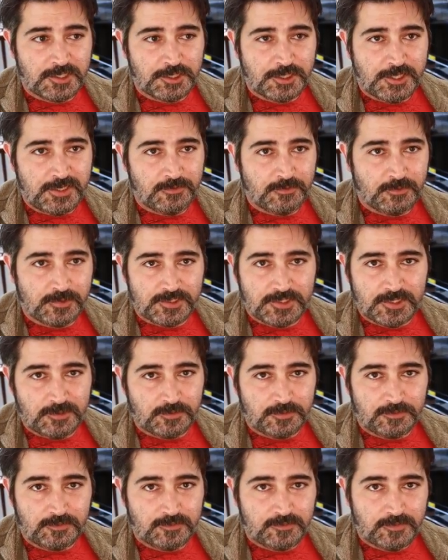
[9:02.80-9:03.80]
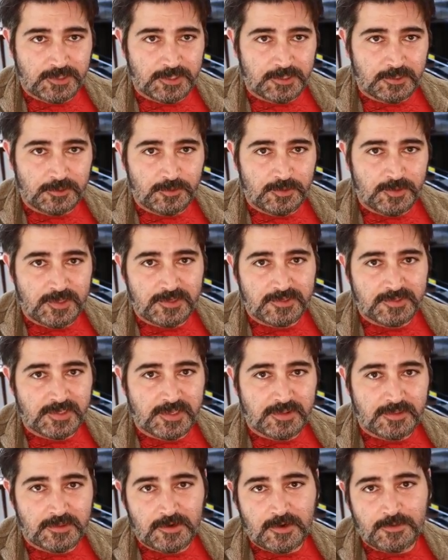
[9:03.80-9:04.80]
chain rules don't include things
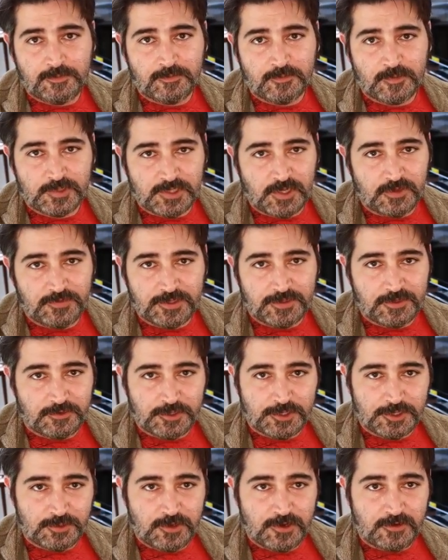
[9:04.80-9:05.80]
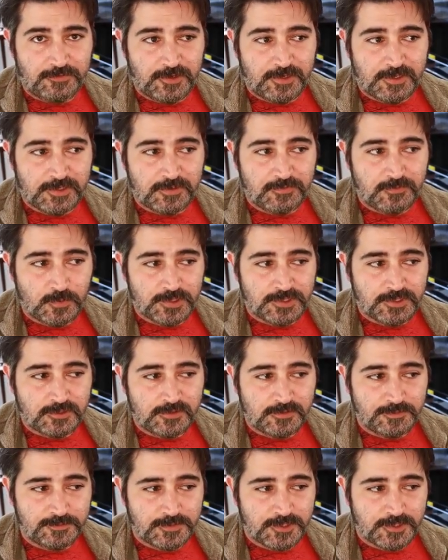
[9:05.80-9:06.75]
like them resolving their Destroyer Phoenix Enforcer.